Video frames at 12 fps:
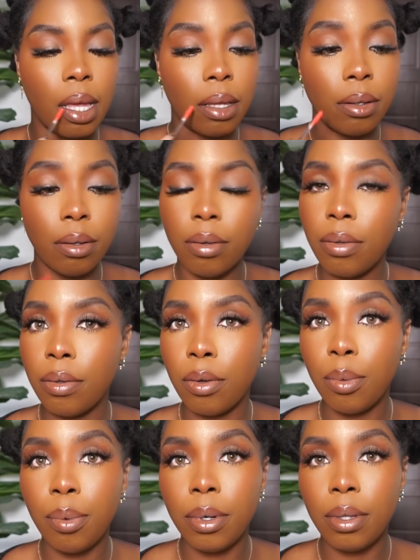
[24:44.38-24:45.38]
It looks so
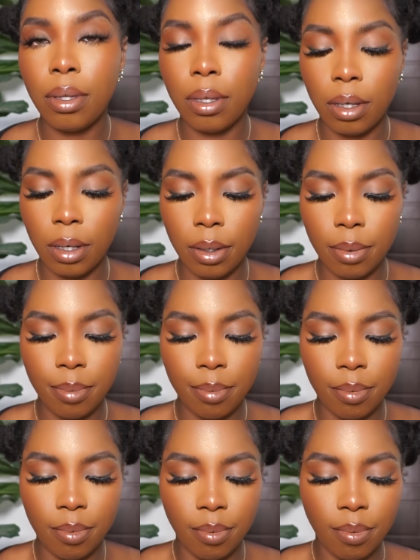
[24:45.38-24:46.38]
pretty,
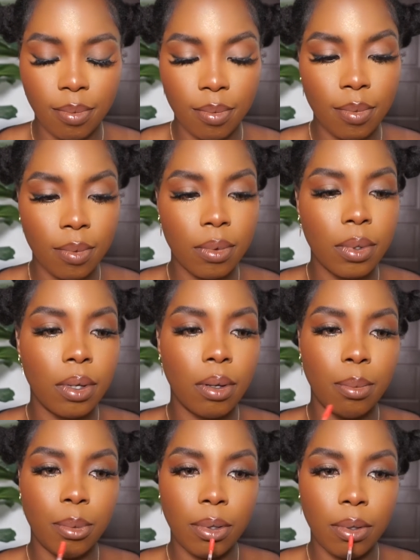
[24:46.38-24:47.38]

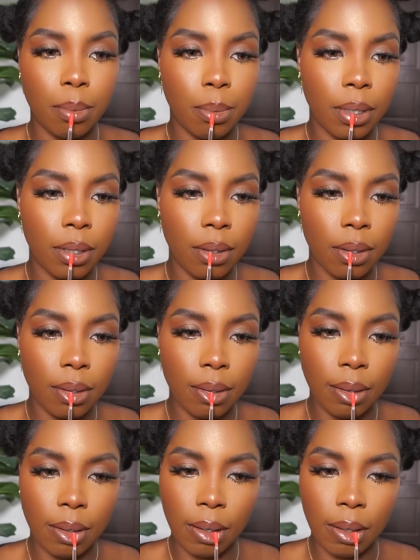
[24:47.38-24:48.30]
both in person.